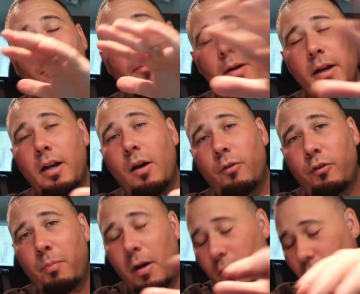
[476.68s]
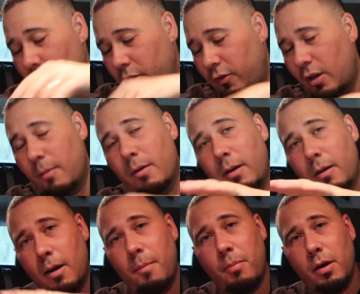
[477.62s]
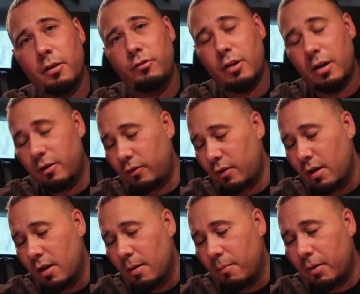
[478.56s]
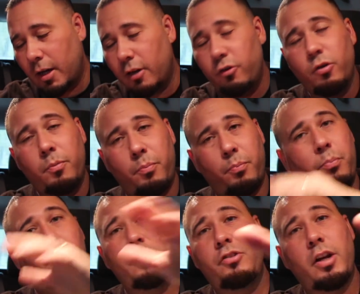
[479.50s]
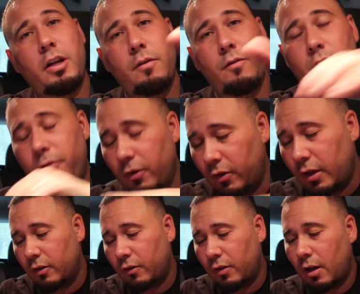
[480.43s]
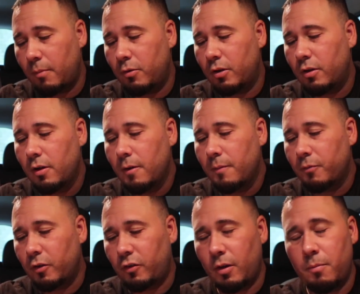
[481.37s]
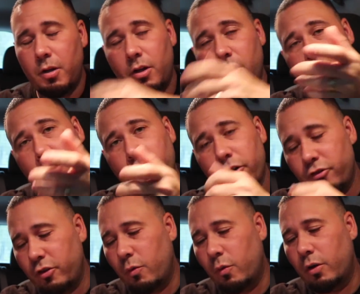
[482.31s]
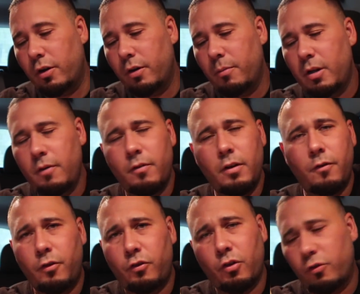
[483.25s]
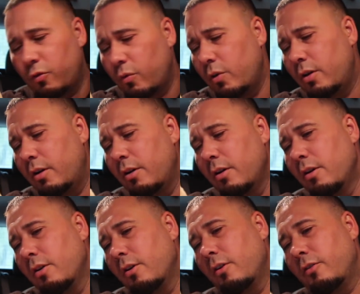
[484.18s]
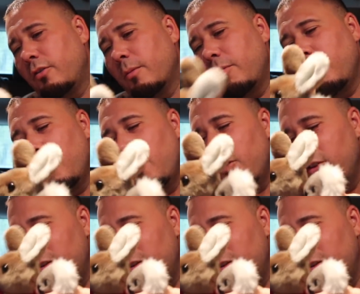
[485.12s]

I might not respond all the time. I, I apologize, but I do appreciate even if you the time to, to send me an encouraging word. I mean, even if it's on Twitter or something. Oh,